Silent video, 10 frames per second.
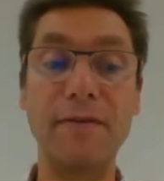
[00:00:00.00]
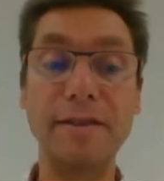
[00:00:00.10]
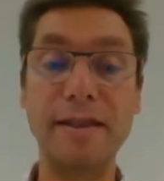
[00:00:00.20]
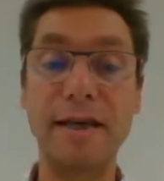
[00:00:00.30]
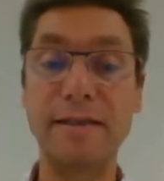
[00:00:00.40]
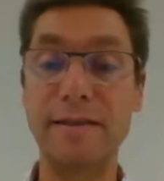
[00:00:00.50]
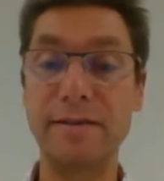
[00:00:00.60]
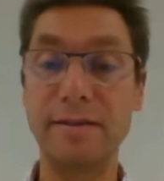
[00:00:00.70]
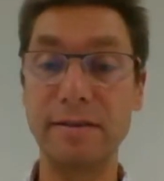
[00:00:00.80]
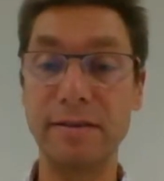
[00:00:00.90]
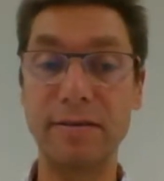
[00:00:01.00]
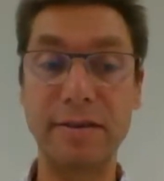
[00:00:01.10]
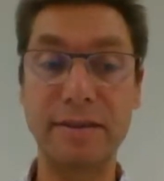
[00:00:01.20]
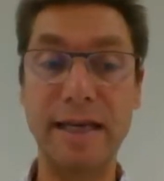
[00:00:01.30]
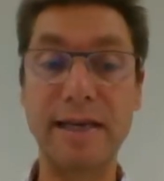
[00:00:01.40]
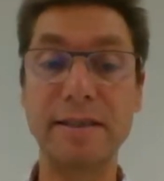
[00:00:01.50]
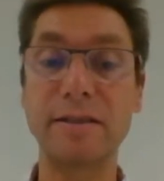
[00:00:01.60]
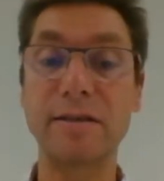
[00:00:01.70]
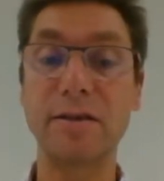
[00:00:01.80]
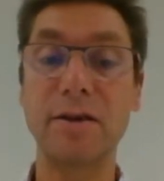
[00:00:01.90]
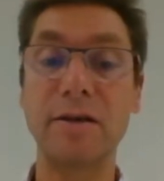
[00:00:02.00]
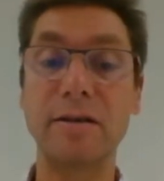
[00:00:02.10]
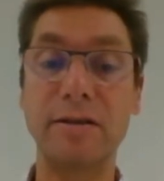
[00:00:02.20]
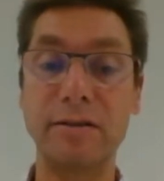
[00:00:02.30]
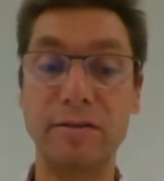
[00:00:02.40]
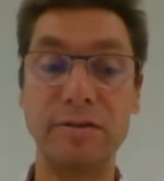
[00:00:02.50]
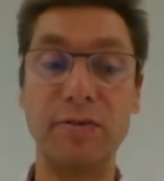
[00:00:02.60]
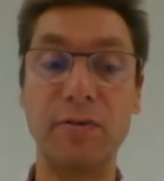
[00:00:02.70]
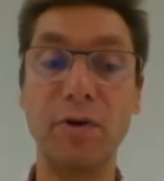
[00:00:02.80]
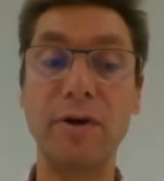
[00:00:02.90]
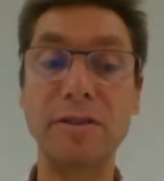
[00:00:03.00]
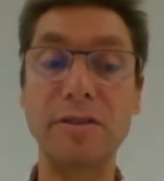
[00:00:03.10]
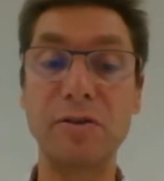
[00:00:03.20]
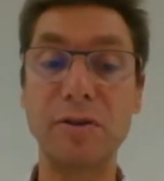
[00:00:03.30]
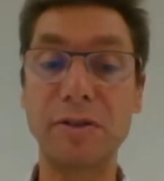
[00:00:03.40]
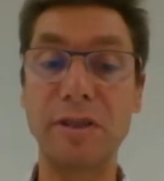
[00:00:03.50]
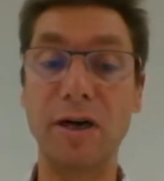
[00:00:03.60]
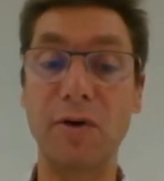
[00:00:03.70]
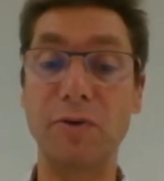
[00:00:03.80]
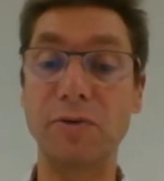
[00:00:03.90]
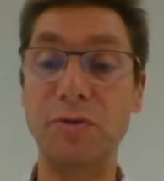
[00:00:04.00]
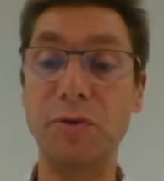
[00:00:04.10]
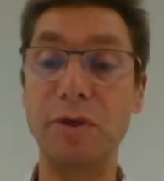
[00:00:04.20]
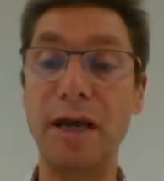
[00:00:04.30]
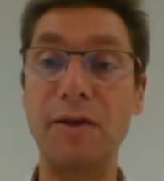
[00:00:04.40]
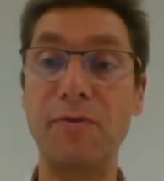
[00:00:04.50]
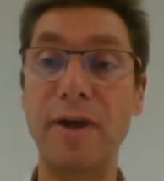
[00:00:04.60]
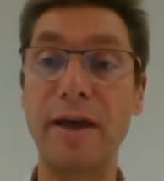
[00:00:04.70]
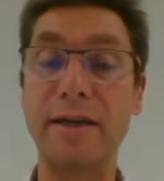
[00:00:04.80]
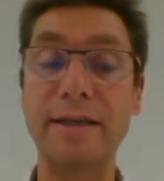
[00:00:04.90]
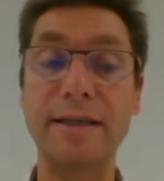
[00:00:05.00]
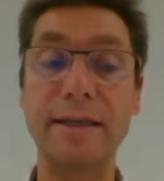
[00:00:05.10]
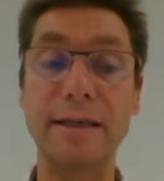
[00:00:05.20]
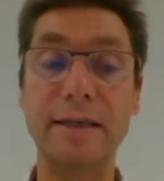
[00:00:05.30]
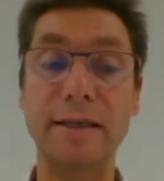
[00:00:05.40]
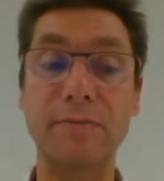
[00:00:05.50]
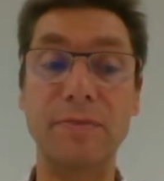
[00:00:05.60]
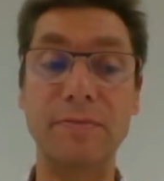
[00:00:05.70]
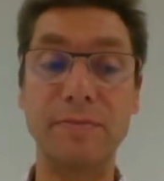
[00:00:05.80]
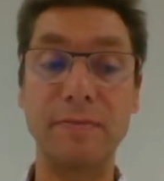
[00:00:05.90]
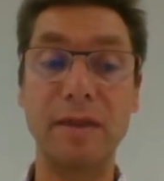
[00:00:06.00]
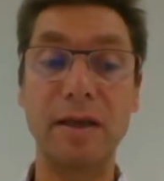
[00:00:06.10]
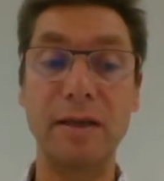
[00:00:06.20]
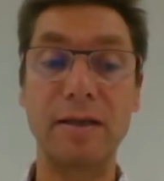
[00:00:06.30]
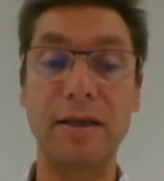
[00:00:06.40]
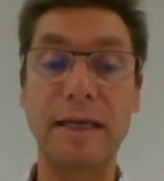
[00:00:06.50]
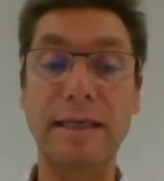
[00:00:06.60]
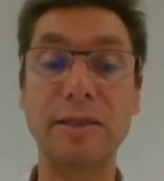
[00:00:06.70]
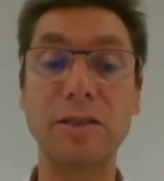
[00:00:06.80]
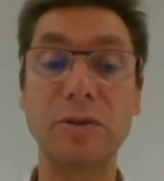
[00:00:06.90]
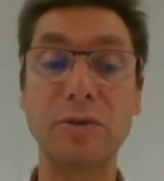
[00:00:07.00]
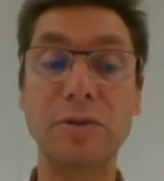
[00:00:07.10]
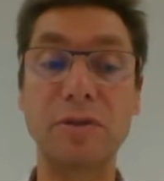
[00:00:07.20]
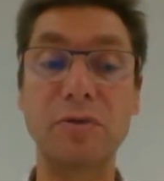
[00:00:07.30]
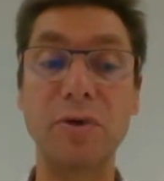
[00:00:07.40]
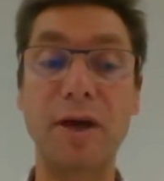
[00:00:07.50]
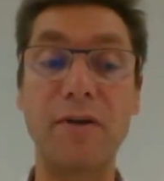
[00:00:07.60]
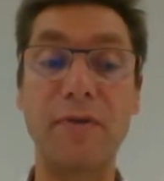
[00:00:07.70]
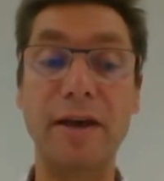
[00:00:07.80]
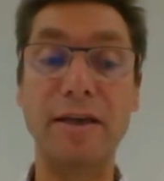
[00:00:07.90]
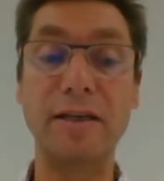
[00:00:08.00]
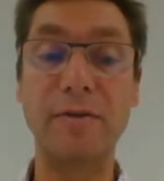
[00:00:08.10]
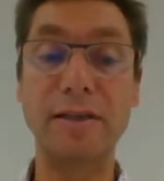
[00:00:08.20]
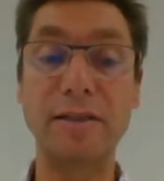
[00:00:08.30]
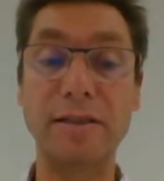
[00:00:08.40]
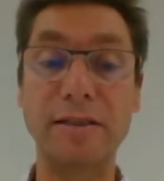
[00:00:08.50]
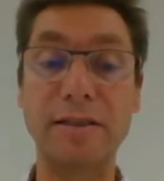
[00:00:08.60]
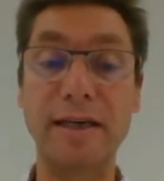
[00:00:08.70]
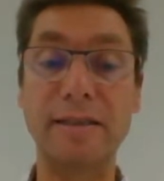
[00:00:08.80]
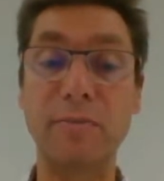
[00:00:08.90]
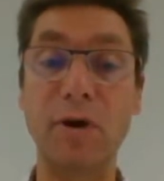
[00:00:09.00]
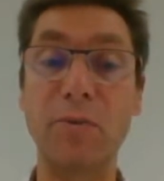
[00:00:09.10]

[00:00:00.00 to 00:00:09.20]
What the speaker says: Having said that, the floor is yours now. Do you have any issues? Do you have any questions at the